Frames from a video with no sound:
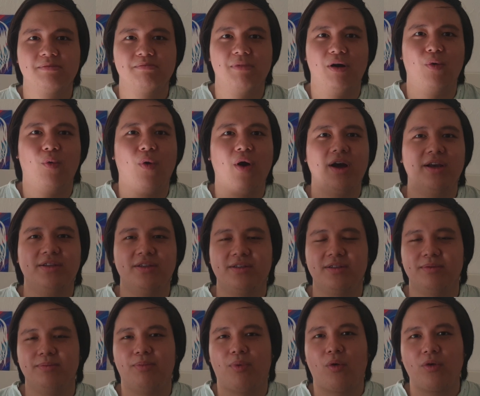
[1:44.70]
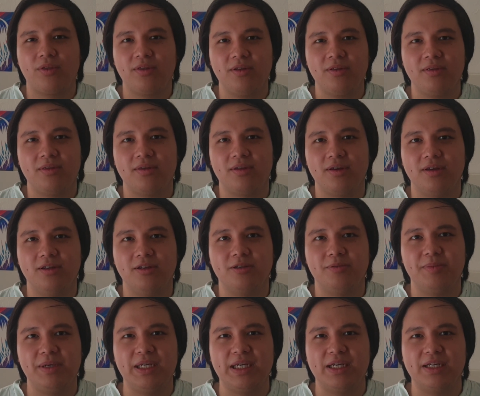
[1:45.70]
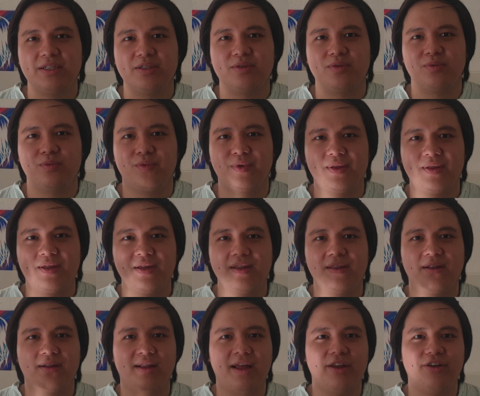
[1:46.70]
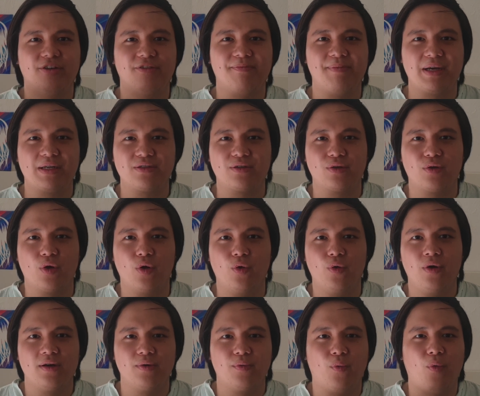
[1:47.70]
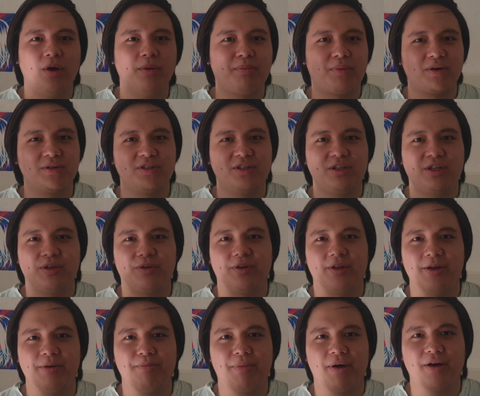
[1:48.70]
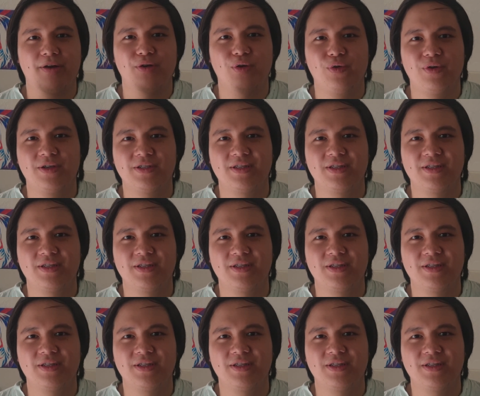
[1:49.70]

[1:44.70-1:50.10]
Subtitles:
But why is this important? It is because within the land of Mexico, one particular empire known as